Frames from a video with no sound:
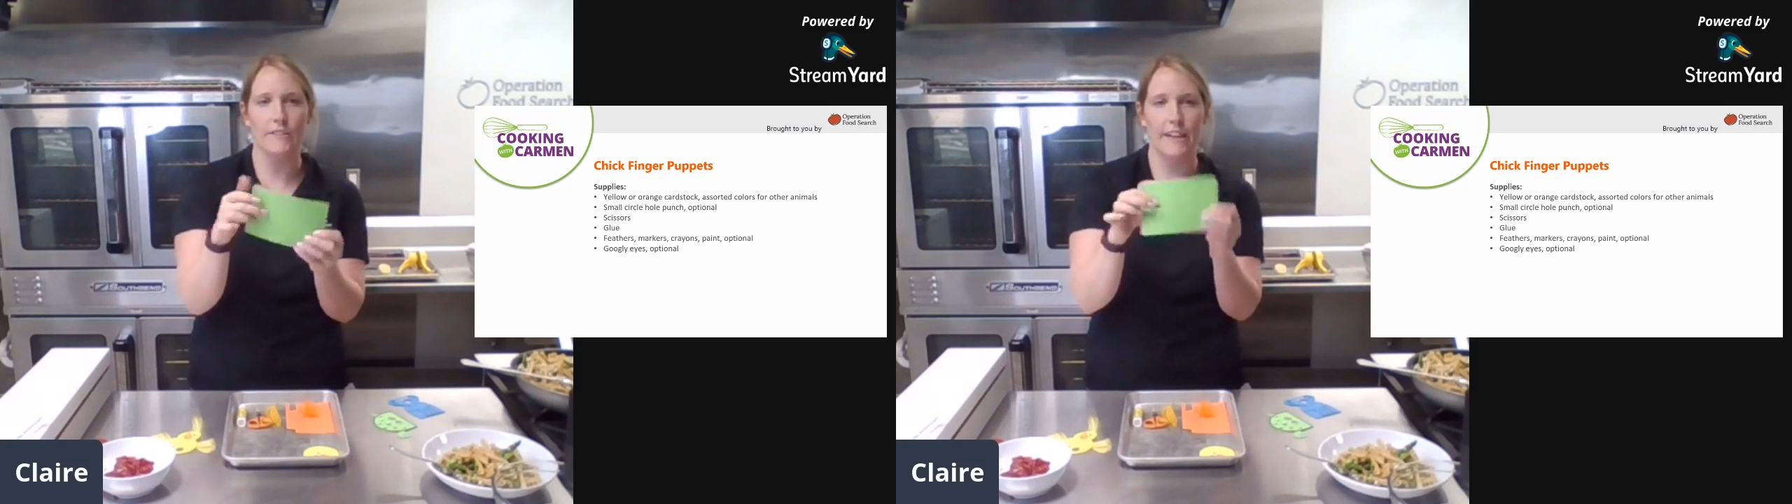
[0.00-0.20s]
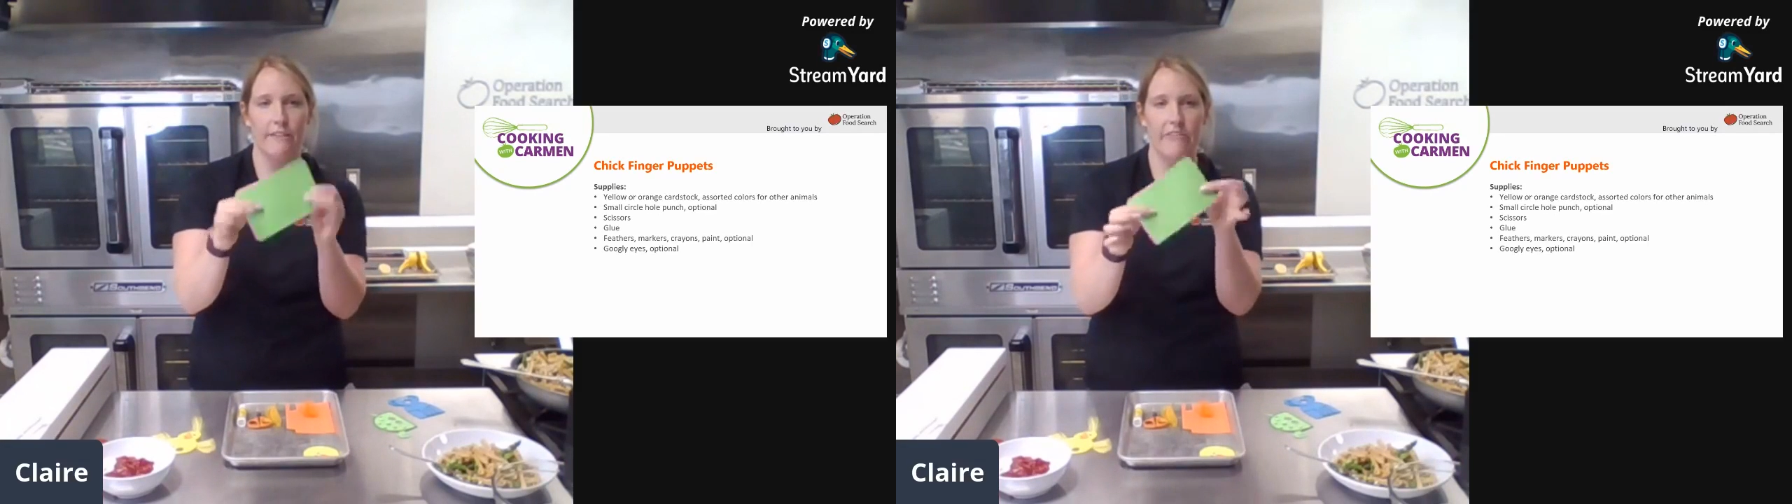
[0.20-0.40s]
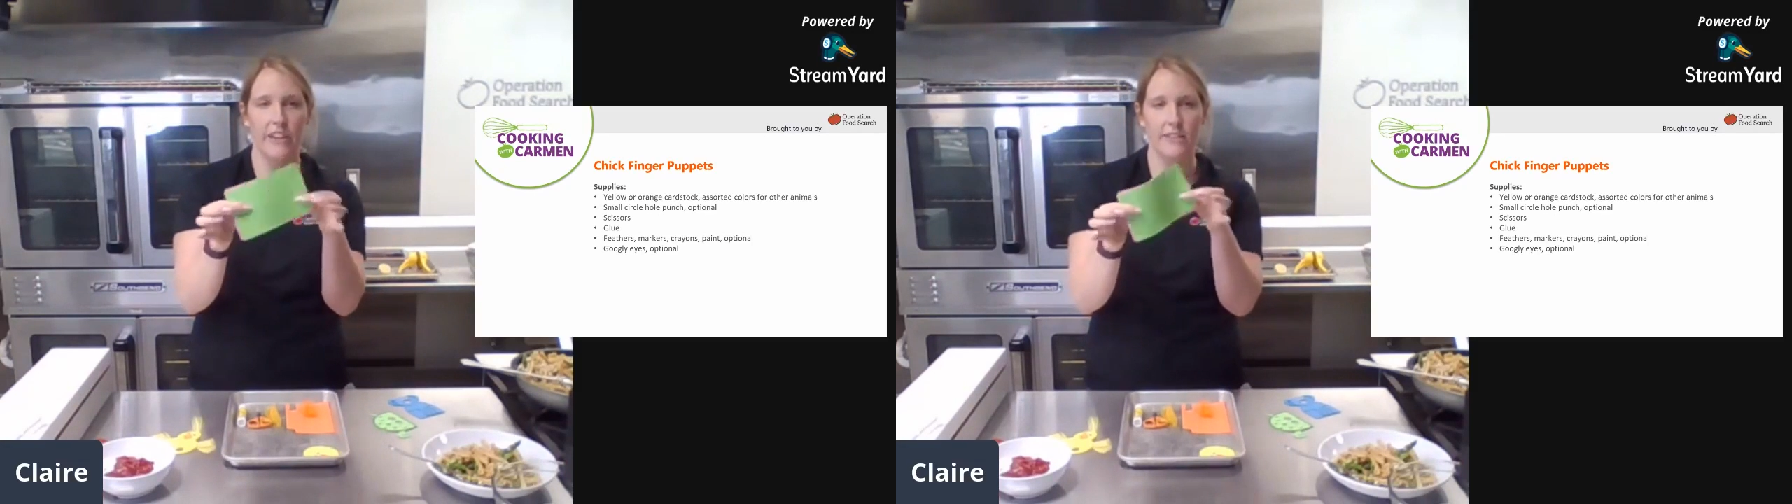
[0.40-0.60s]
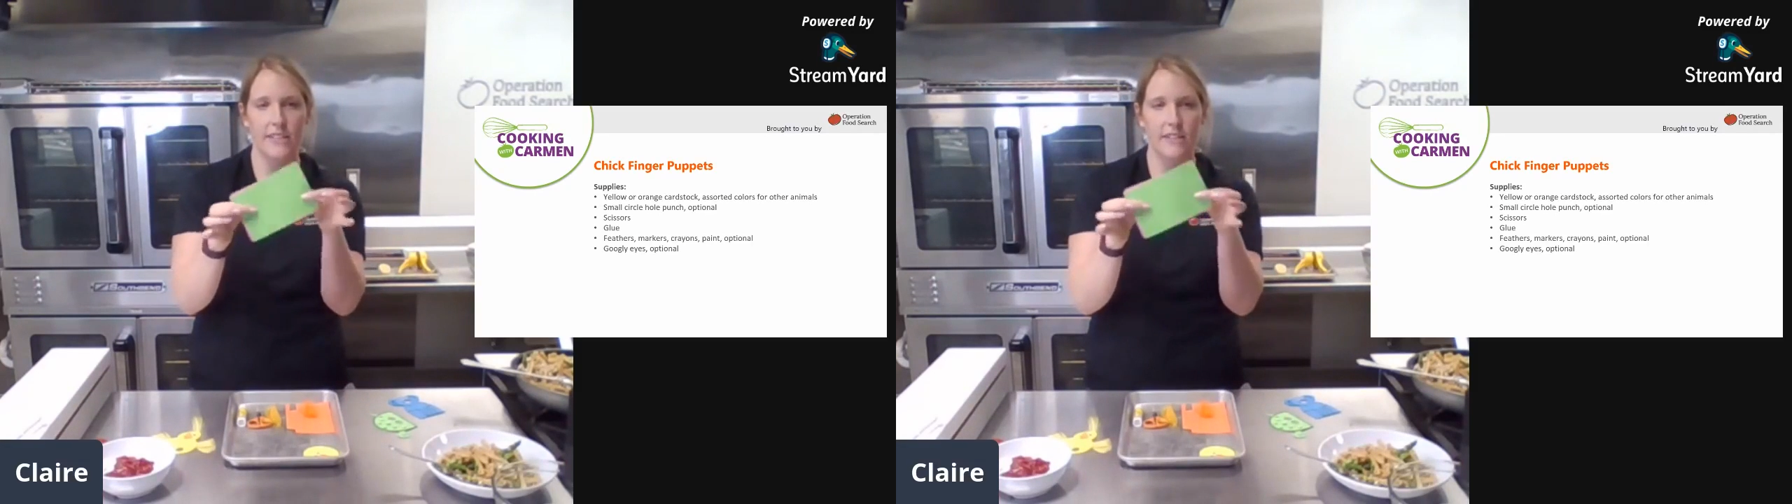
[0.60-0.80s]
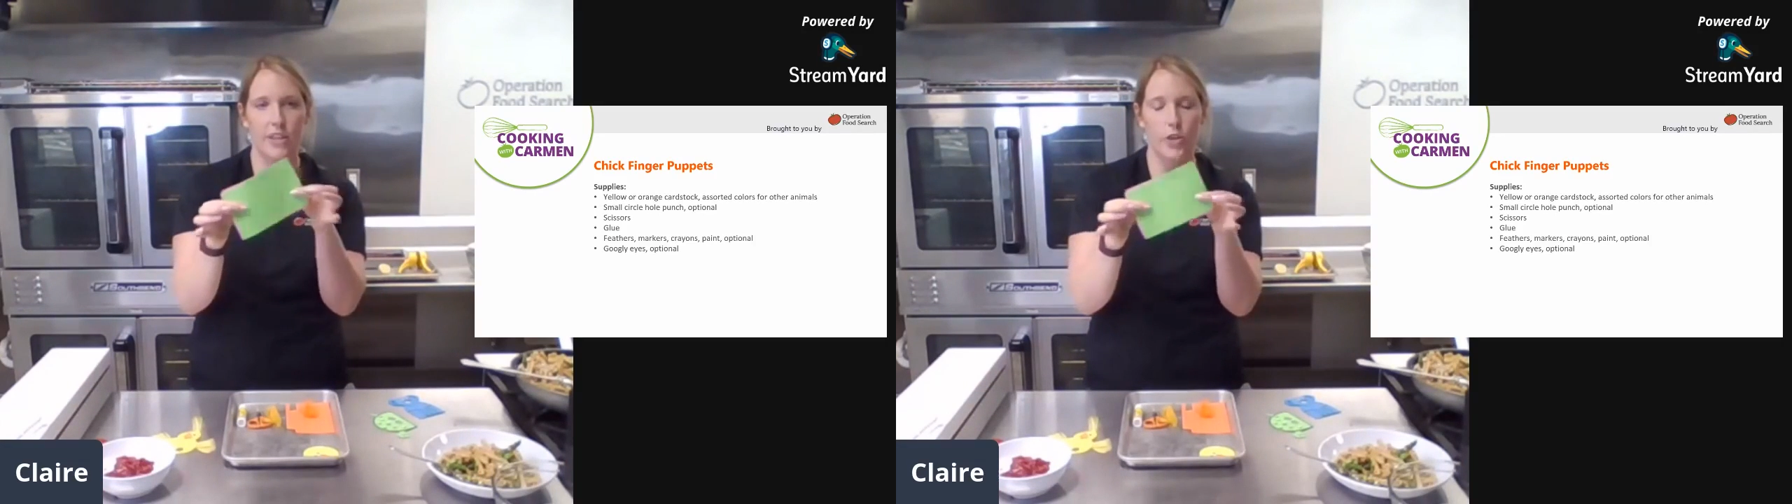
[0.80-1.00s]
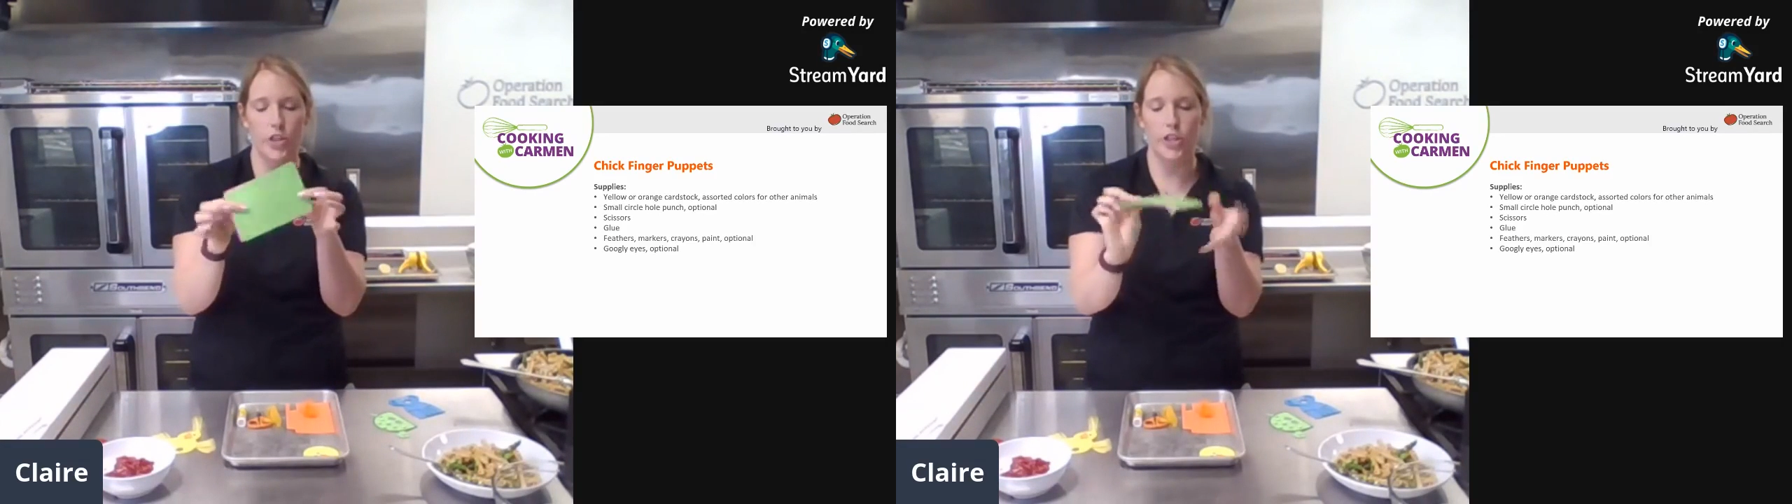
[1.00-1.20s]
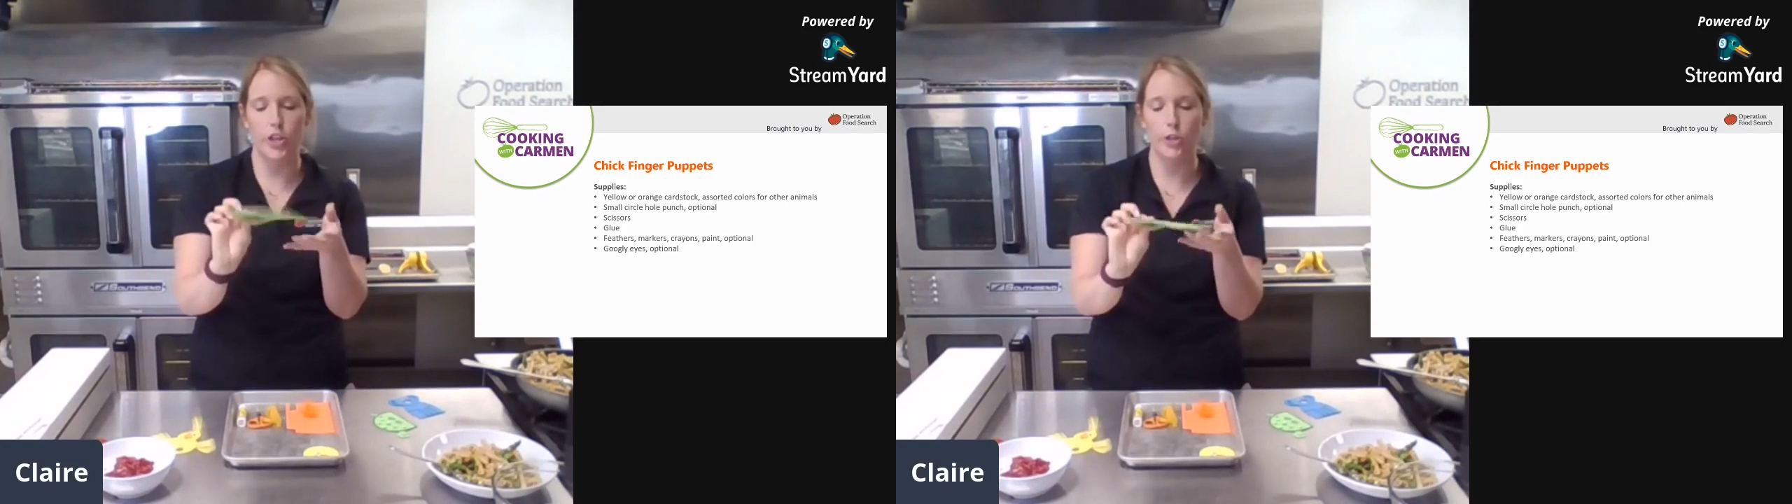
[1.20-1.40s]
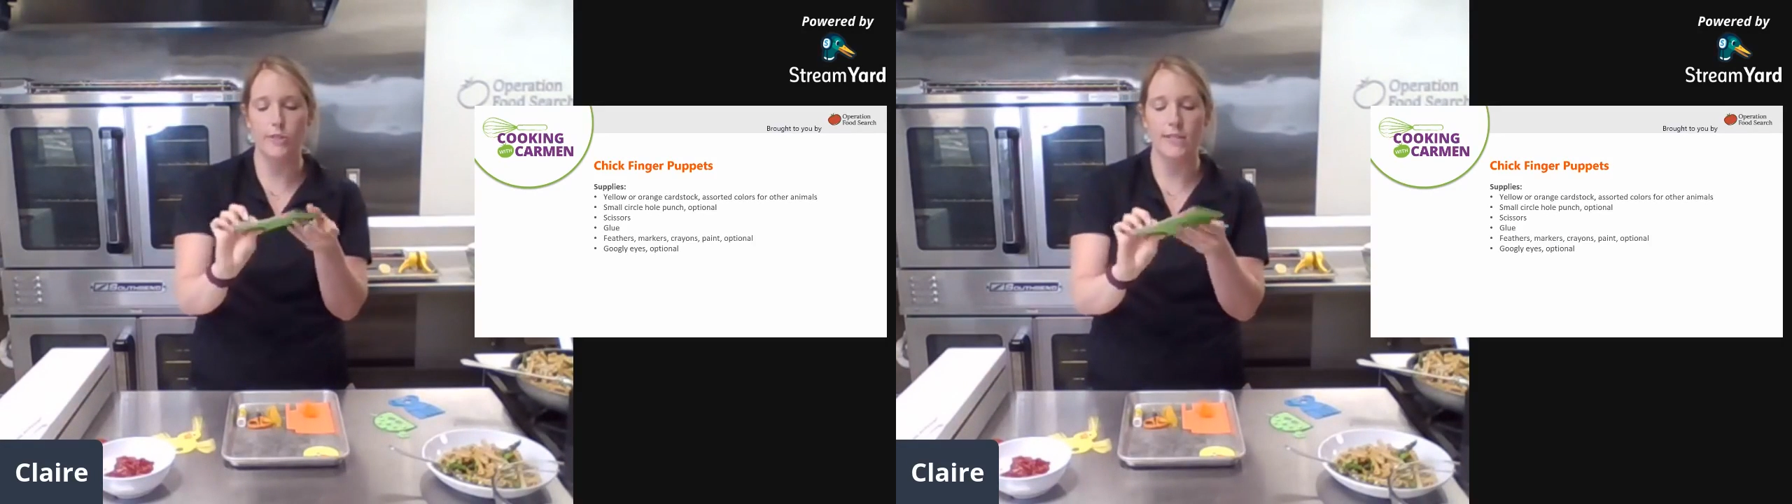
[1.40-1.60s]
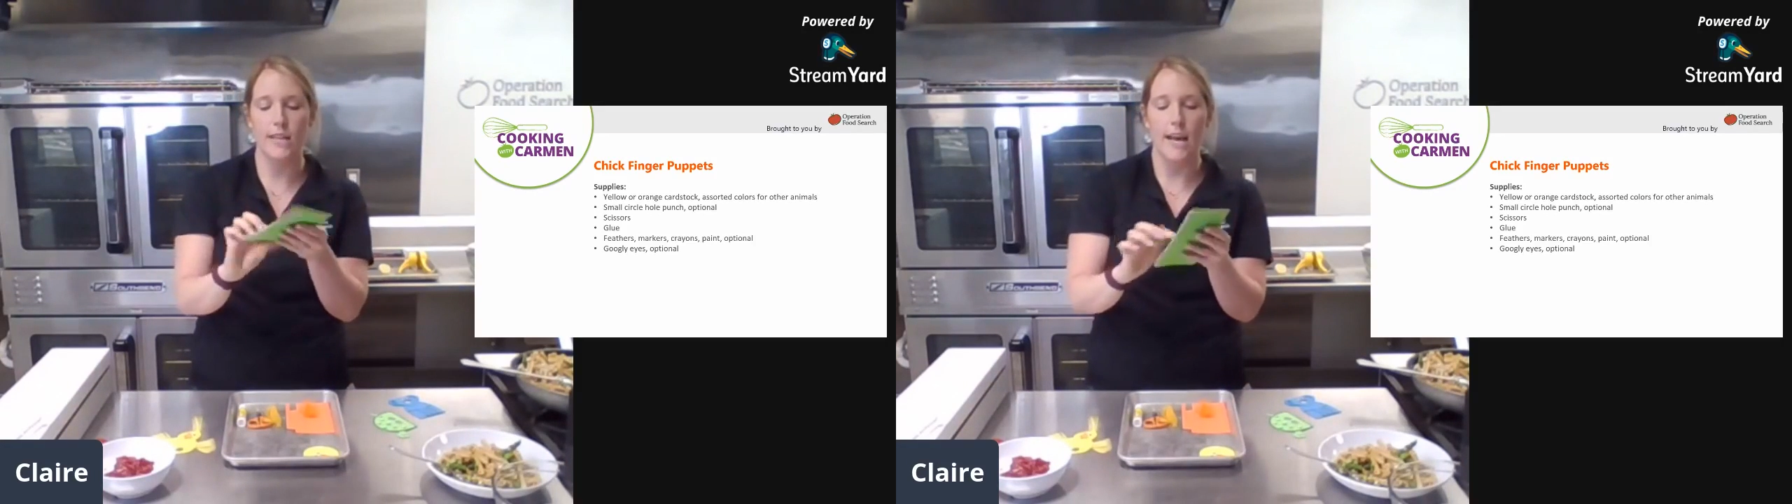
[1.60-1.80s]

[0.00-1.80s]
like felt that you could use.